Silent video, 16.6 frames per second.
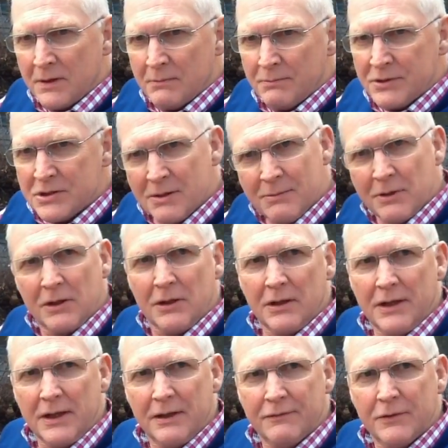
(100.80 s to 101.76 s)
But
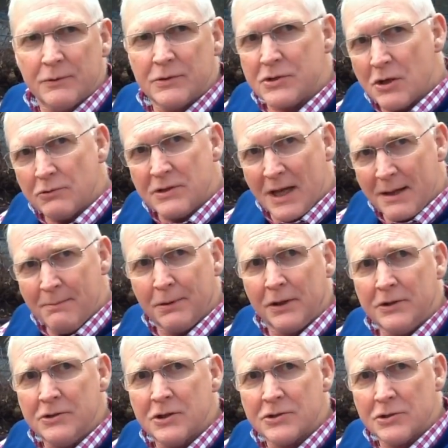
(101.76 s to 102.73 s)
similarly, if there was no
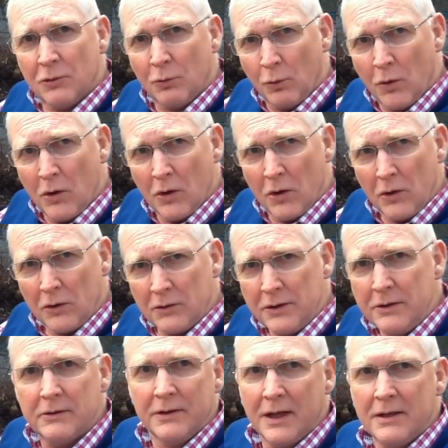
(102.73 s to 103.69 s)
temple and just a
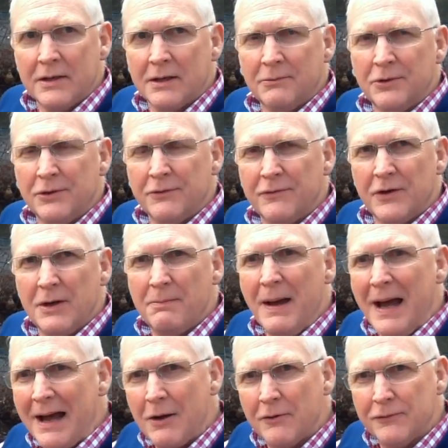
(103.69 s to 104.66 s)
wall, you could end up with a very
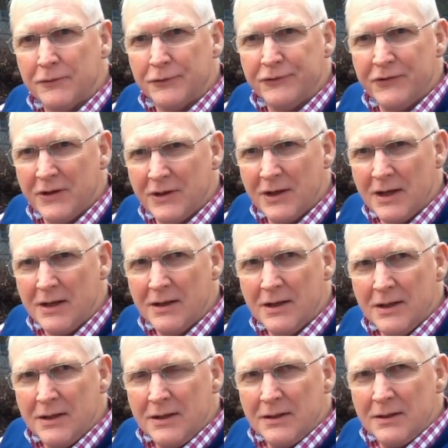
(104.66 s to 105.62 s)
powerful city,
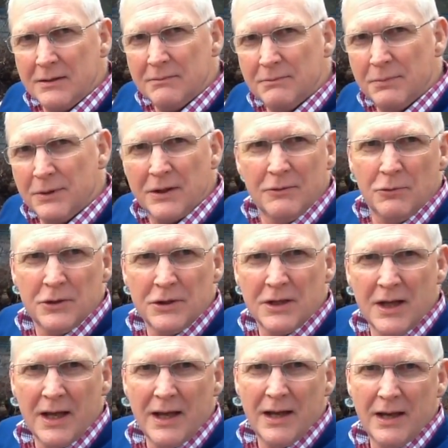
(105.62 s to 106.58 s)
but it
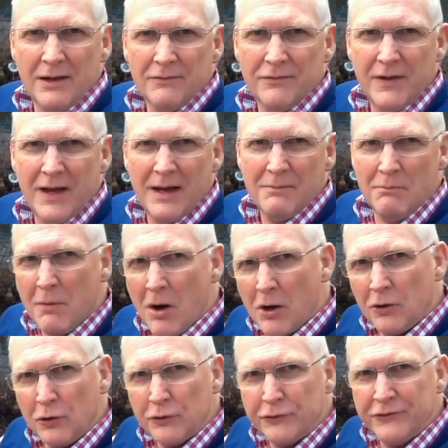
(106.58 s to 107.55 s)
wouldn't have that
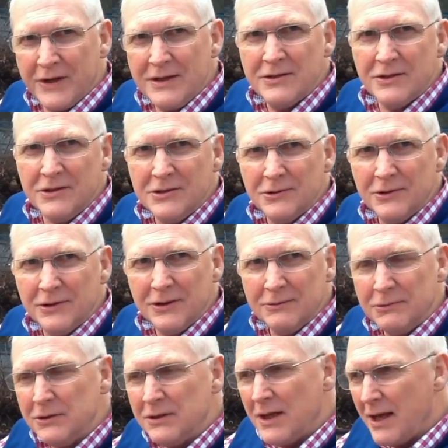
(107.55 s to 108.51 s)
moral center to it.
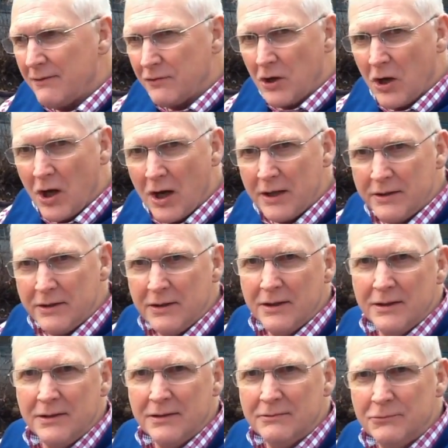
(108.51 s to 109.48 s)
It wouldn't have God in
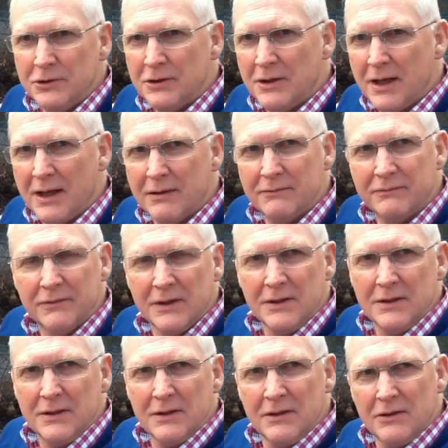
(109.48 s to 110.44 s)
it. It wouldn't have,
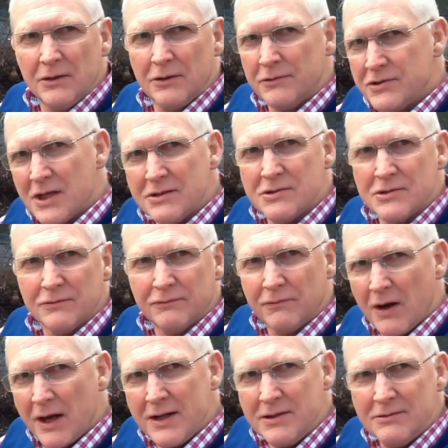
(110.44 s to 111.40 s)
you know, a sense
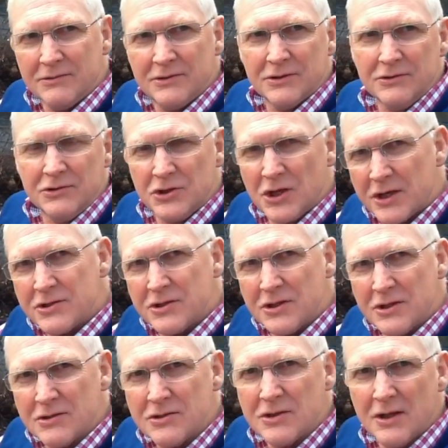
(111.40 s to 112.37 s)
of right and
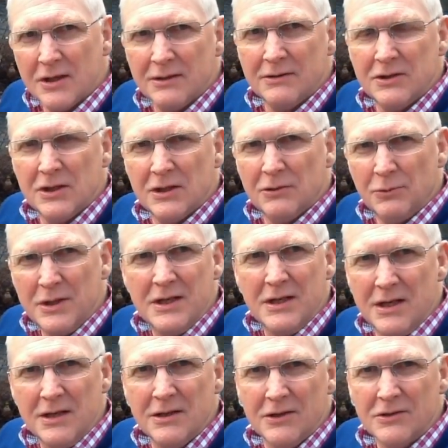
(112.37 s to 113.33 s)
justice that we
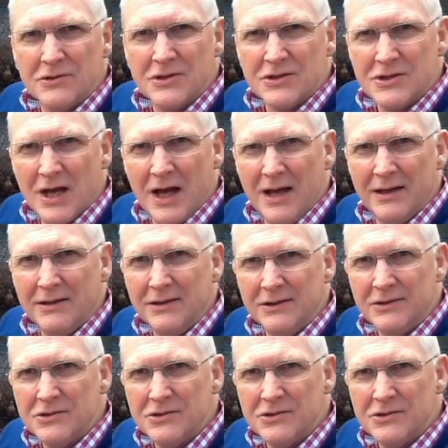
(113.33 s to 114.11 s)
need in a society.